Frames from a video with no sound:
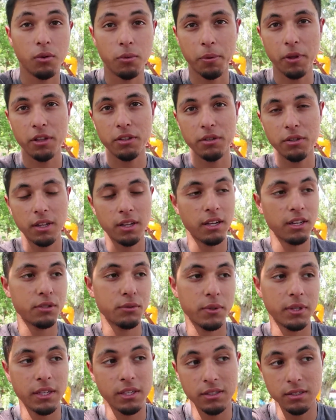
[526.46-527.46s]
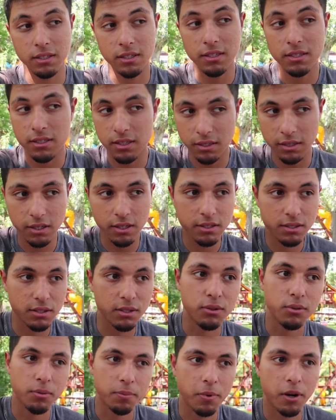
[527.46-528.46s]
We'll probably do that next weekend. Today's Sunday,
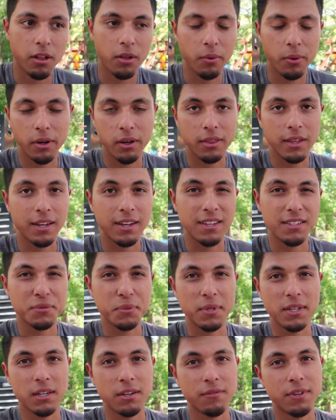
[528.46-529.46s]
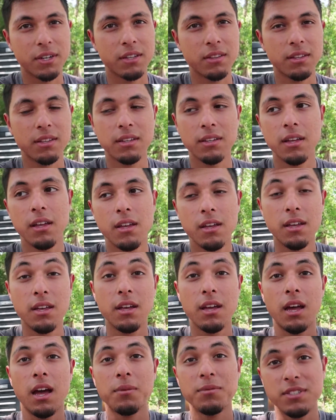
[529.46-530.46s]
so we'll probably work on that next weekend if anything.
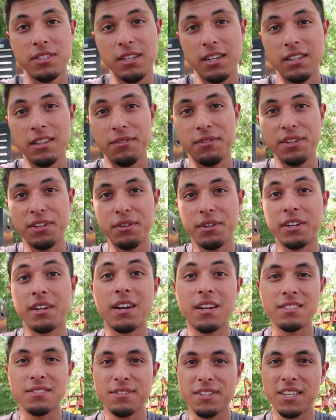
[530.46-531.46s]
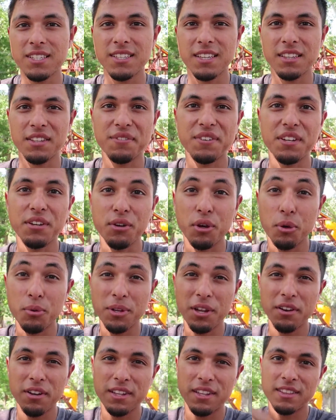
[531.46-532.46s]
I'm just gonna end the video here, guys. If you guys like the video, go
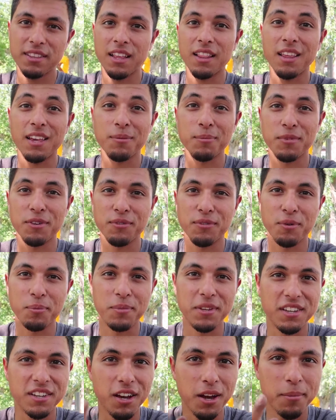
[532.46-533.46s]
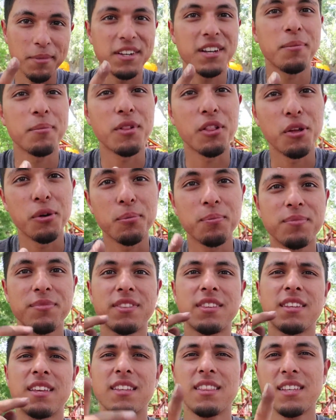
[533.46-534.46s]
down and hit that like button for me, comment down below,
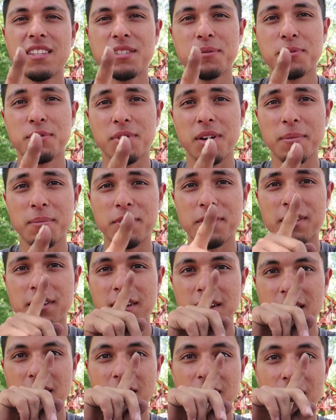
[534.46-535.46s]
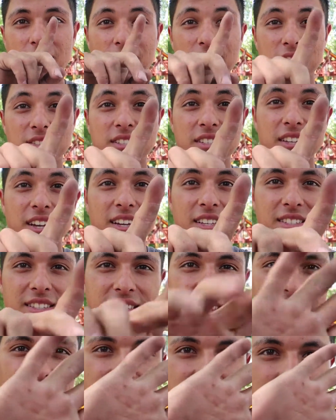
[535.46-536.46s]
hit that subscribe button. I'll see you guys
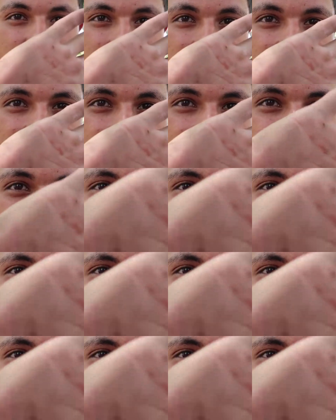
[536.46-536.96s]
in the next one.